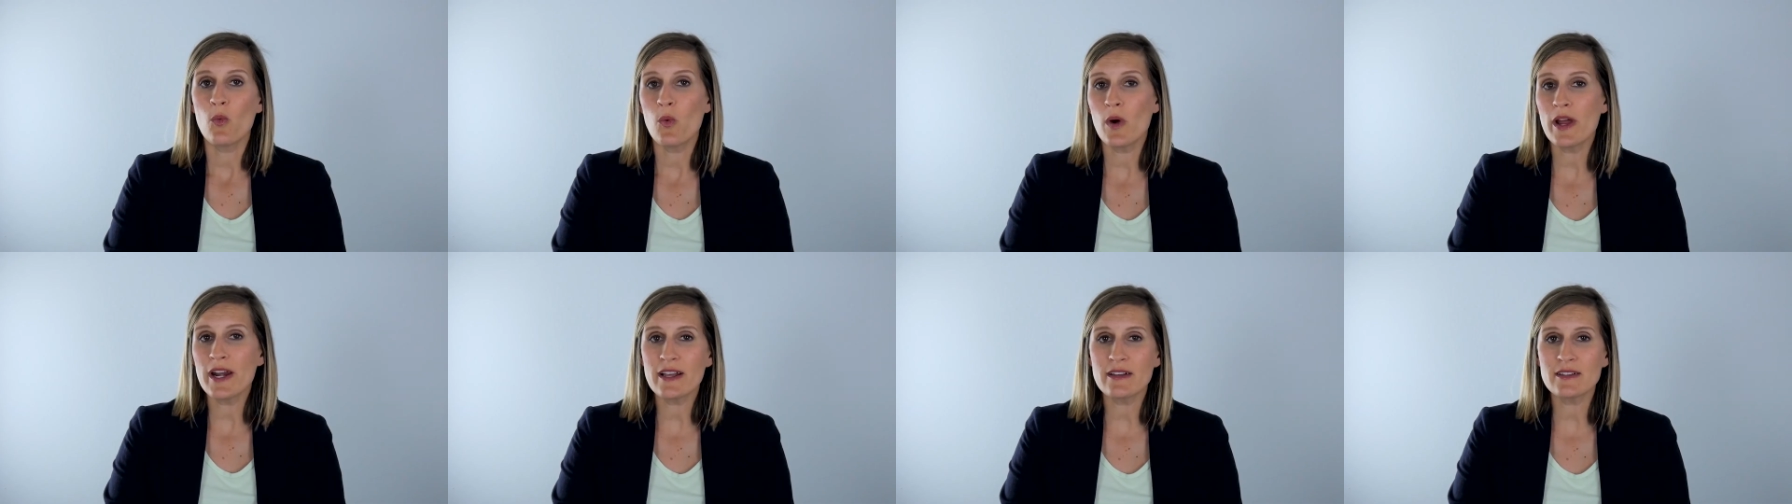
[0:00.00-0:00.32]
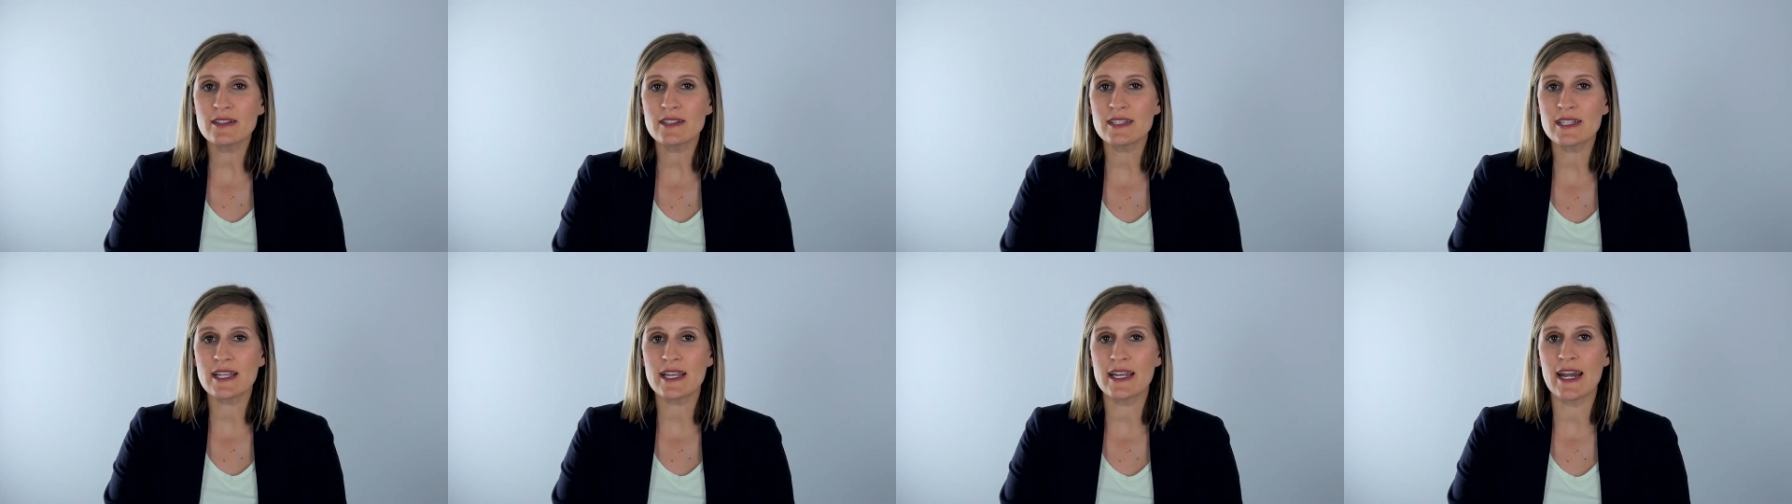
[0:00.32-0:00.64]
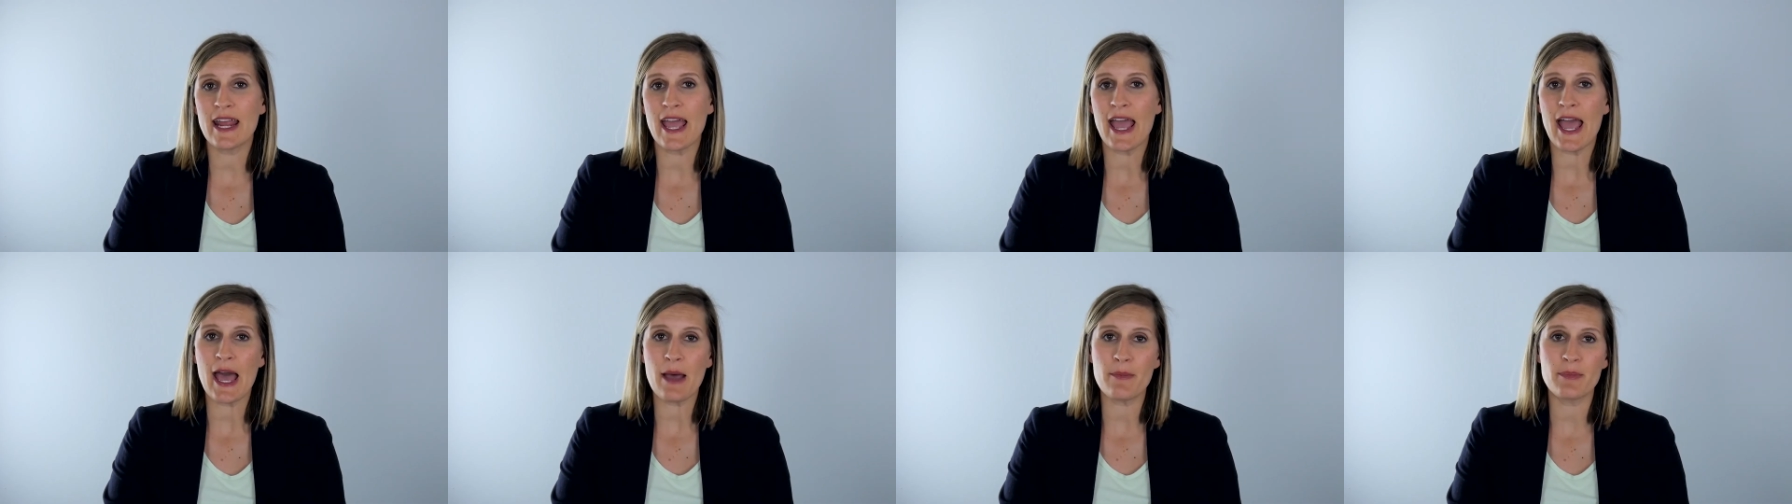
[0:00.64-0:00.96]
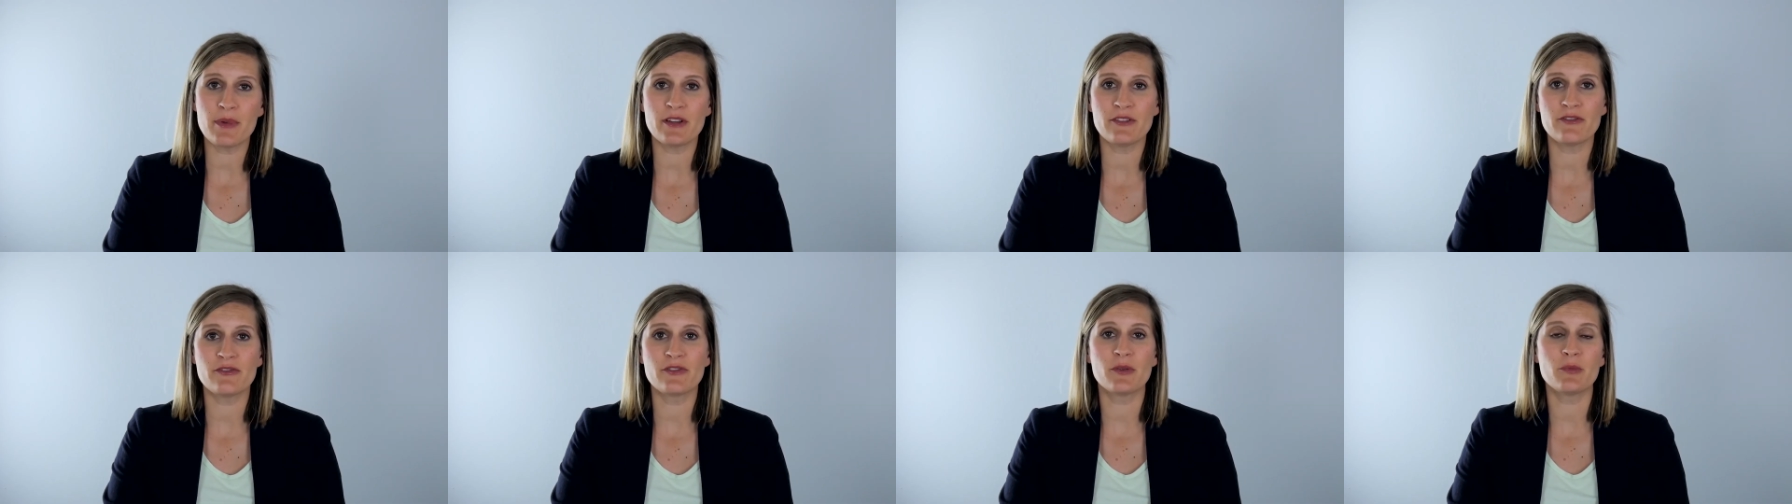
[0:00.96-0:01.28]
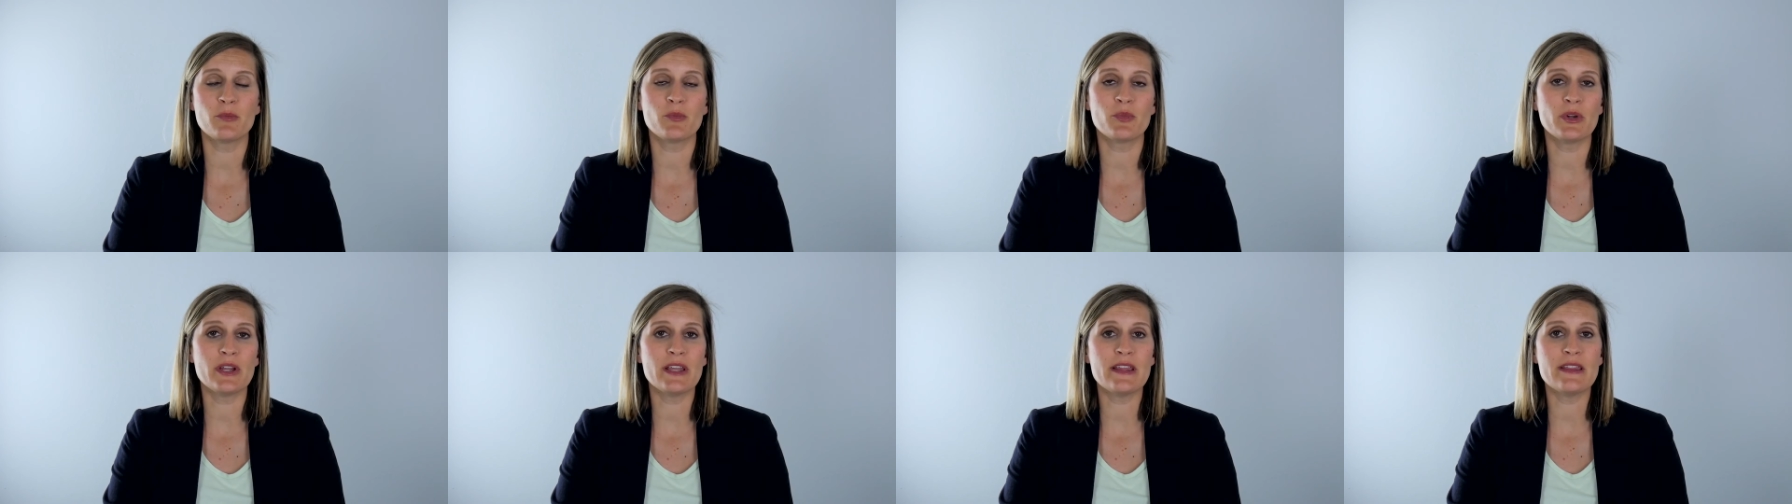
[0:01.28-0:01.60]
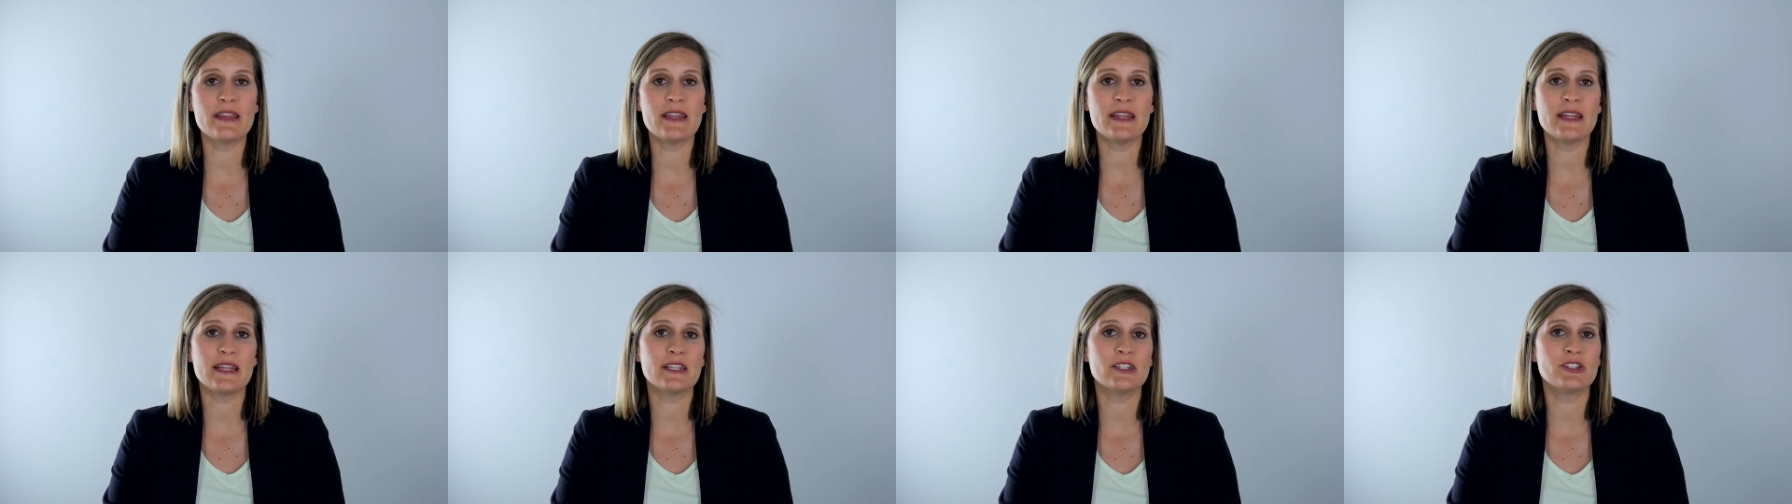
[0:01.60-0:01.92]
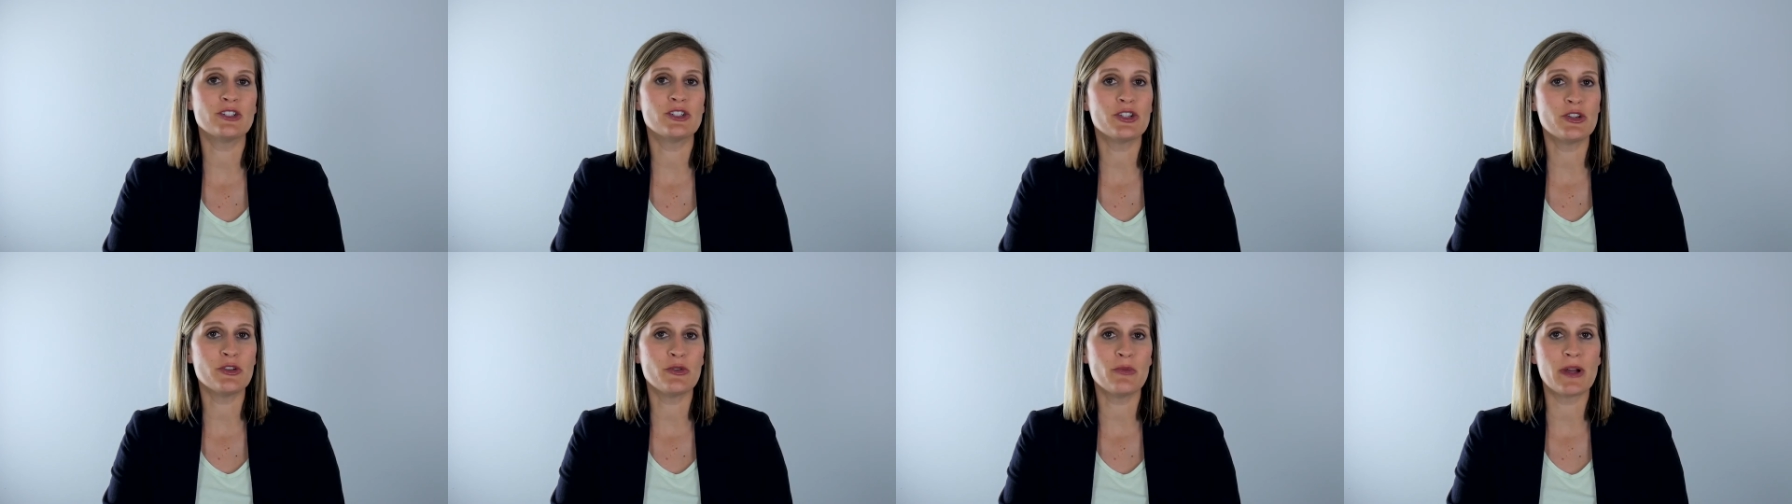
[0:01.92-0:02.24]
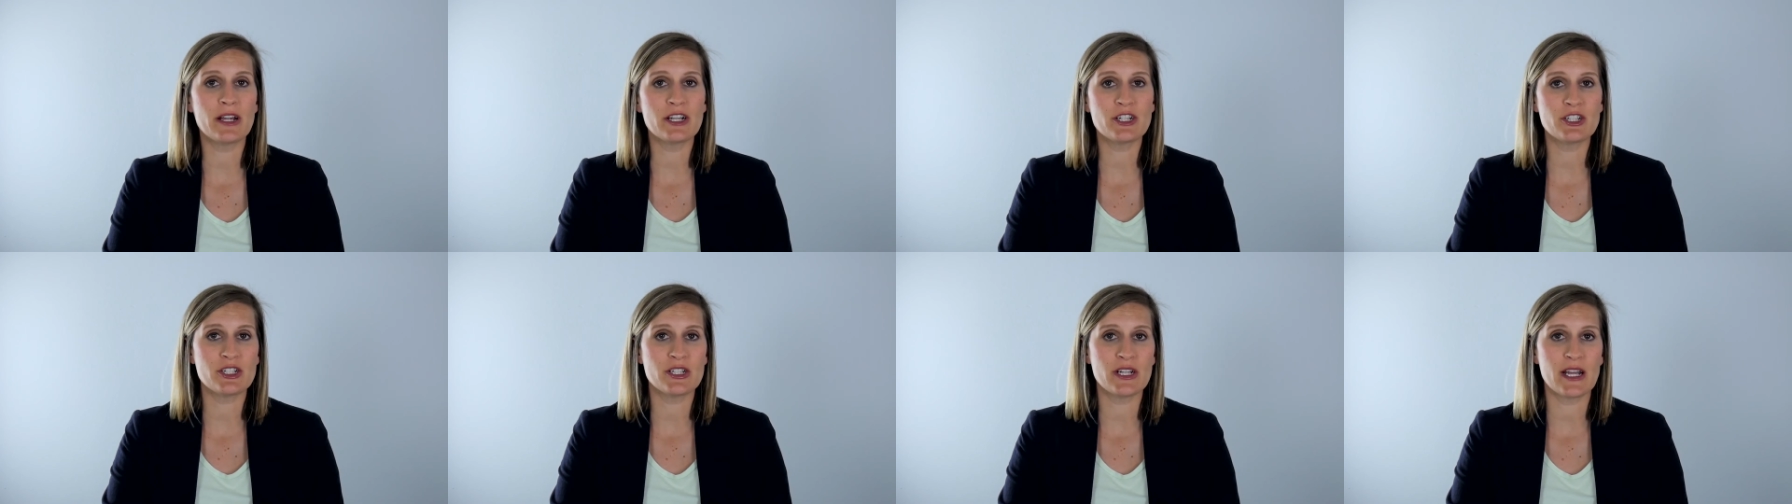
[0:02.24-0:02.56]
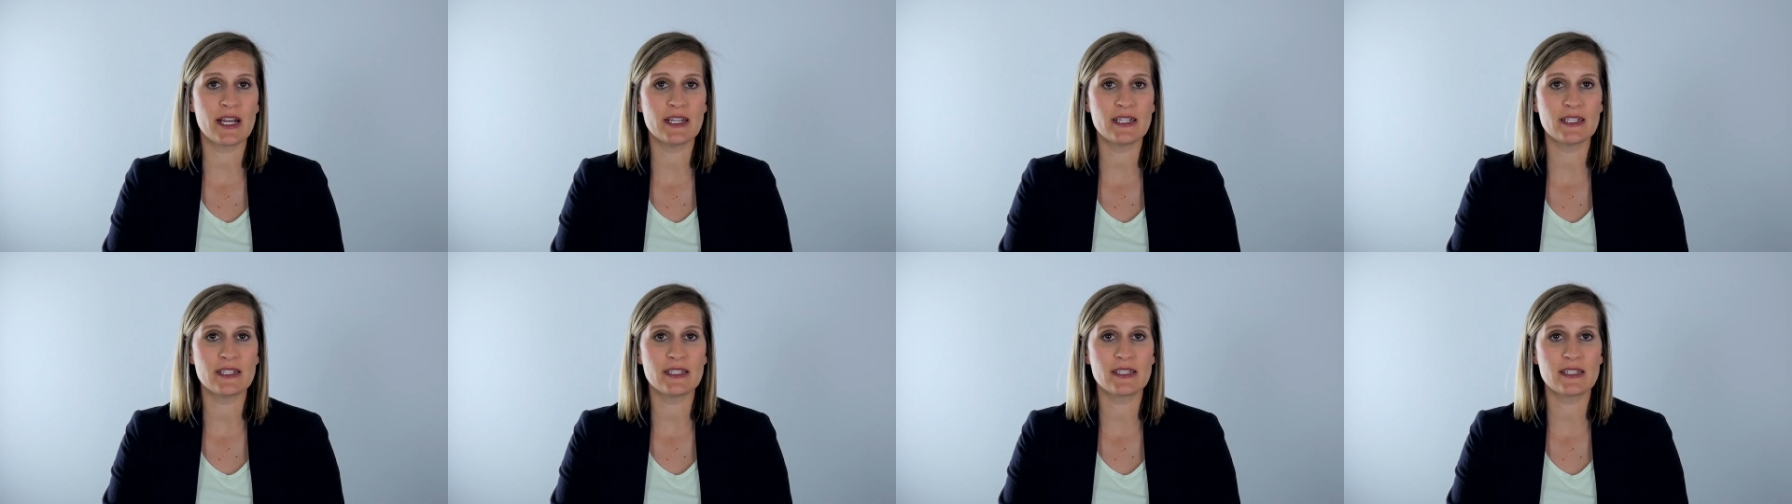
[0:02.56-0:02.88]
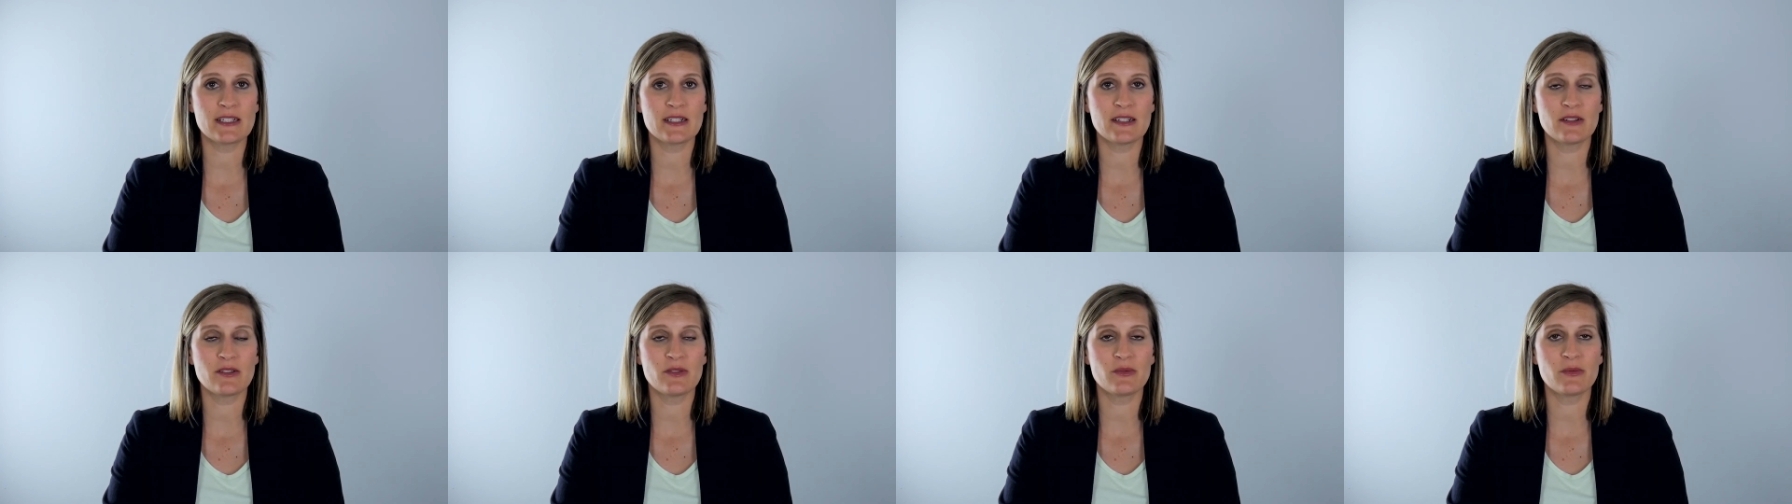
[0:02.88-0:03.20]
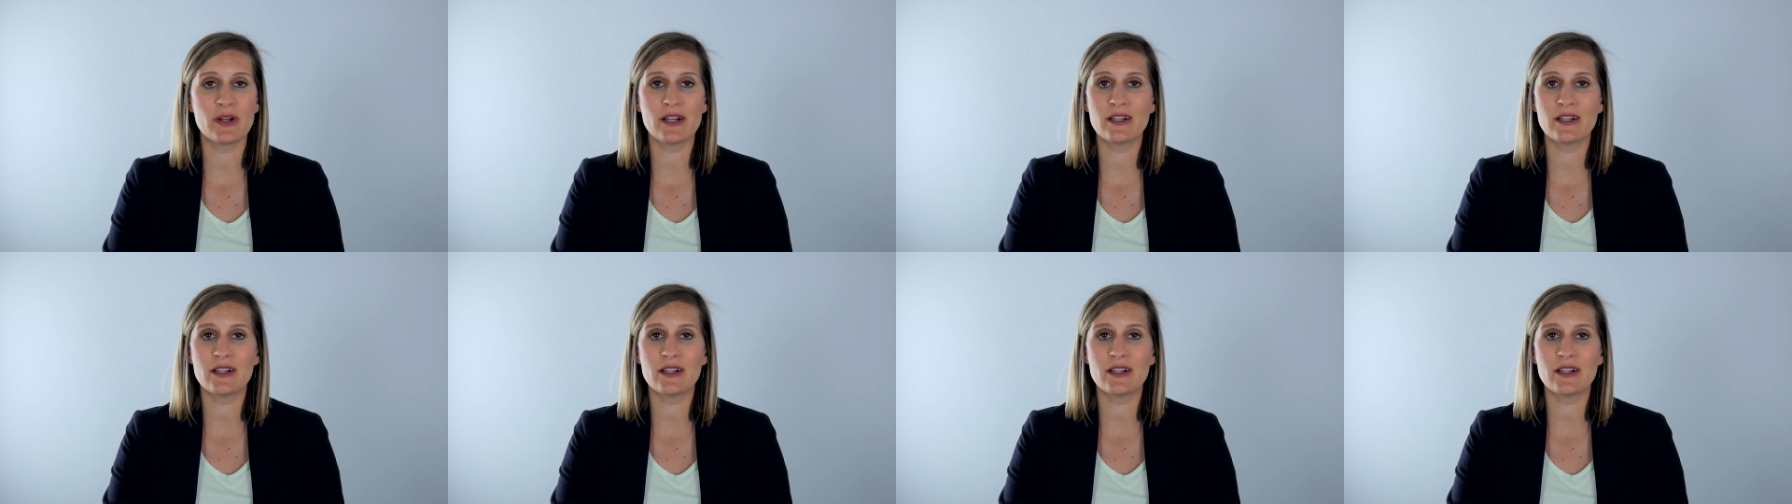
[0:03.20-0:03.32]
What else can happen from breathing in too much dust?